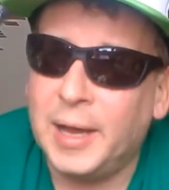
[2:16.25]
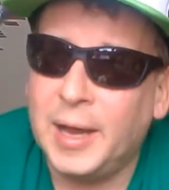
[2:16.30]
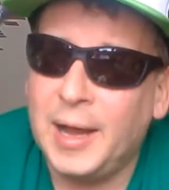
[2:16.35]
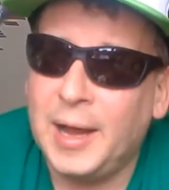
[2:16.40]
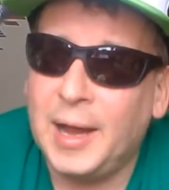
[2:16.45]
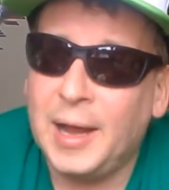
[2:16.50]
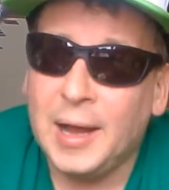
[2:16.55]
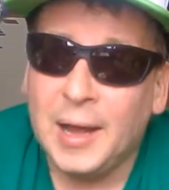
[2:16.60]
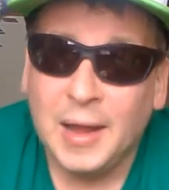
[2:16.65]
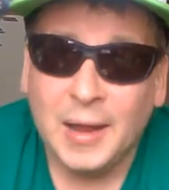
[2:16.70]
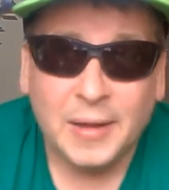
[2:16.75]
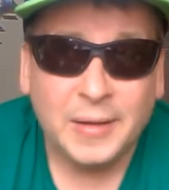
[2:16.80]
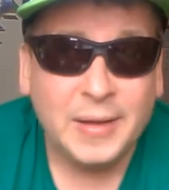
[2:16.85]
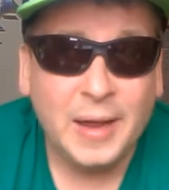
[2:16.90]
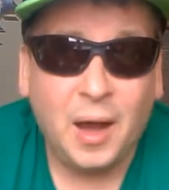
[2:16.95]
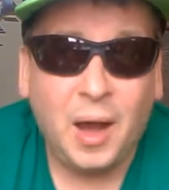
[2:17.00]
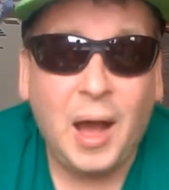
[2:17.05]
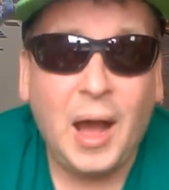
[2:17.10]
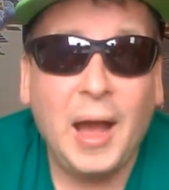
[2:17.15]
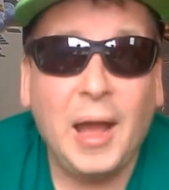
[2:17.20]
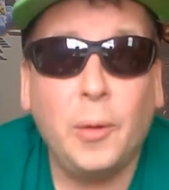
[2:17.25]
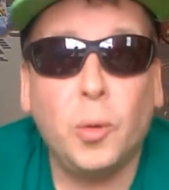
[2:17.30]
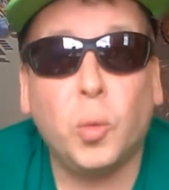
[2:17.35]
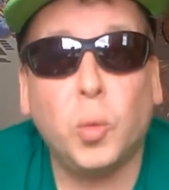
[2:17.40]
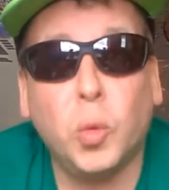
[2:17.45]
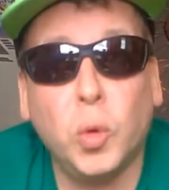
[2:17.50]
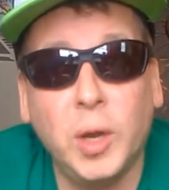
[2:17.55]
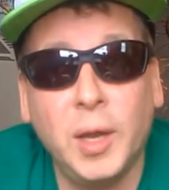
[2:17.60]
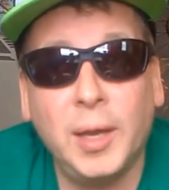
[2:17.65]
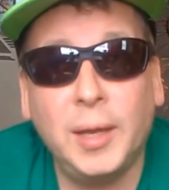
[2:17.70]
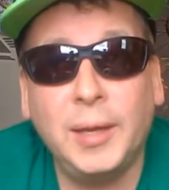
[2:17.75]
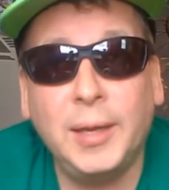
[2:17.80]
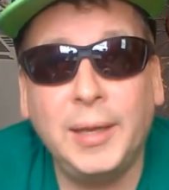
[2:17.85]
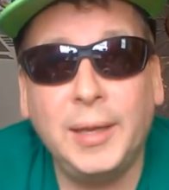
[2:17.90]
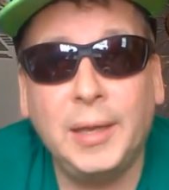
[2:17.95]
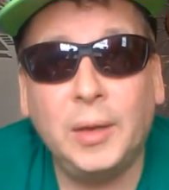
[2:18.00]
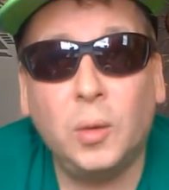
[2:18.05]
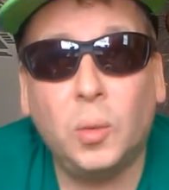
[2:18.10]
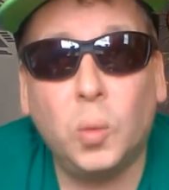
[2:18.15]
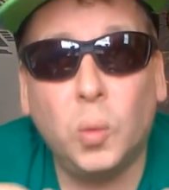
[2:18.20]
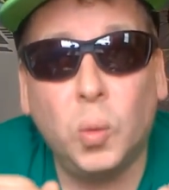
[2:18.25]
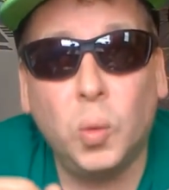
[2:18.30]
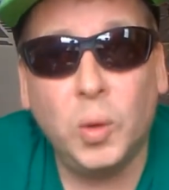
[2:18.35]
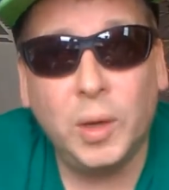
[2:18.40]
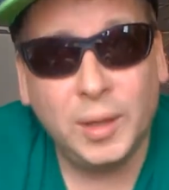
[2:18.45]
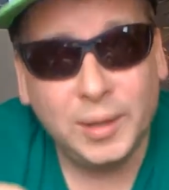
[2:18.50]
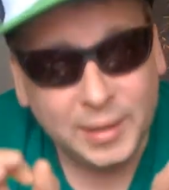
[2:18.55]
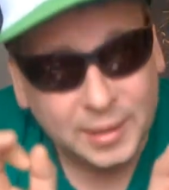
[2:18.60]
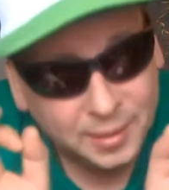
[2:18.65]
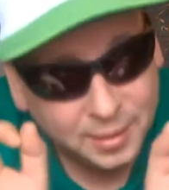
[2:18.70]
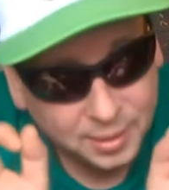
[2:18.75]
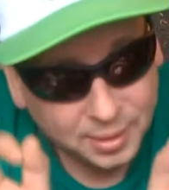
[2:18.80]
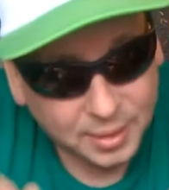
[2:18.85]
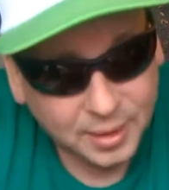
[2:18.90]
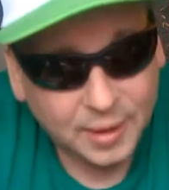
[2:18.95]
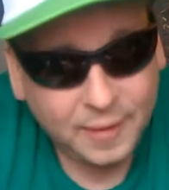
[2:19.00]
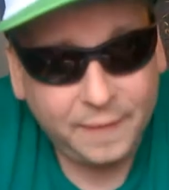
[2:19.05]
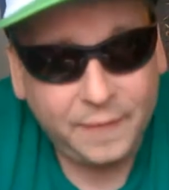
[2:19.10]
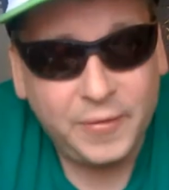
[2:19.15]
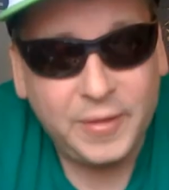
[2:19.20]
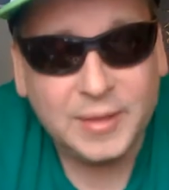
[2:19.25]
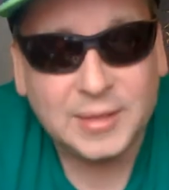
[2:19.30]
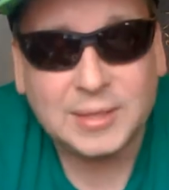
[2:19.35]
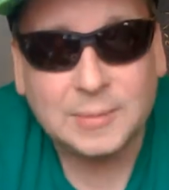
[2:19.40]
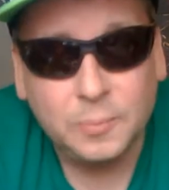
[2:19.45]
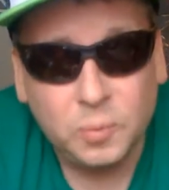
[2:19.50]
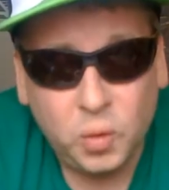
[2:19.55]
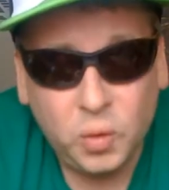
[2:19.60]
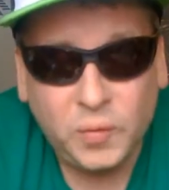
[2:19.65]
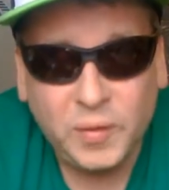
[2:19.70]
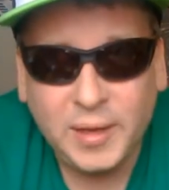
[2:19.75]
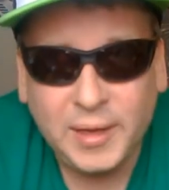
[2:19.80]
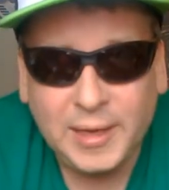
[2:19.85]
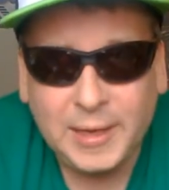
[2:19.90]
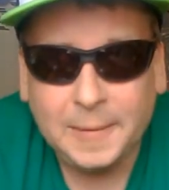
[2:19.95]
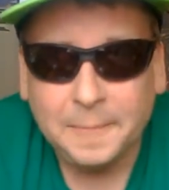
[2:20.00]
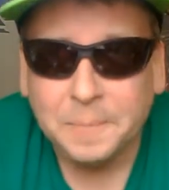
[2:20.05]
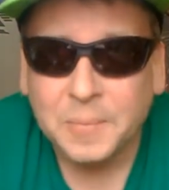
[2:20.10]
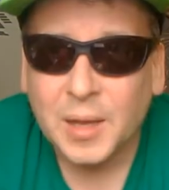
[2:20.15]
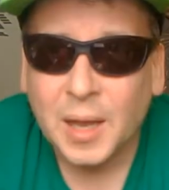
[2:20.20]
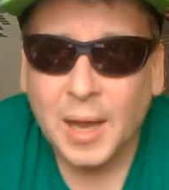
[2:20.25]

Uh, now, I really, really love this movie.